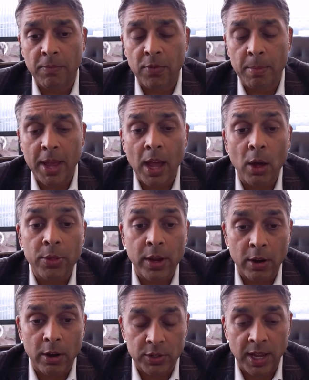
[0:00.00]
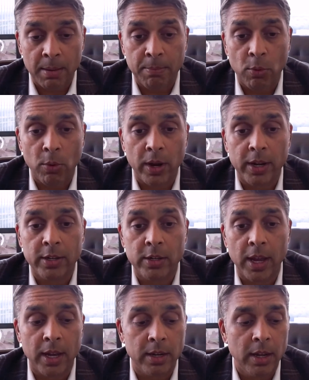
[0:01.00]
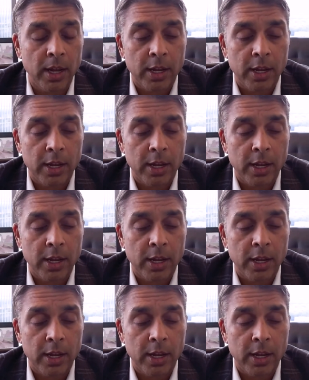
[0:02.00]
from a healthcare standpoint, and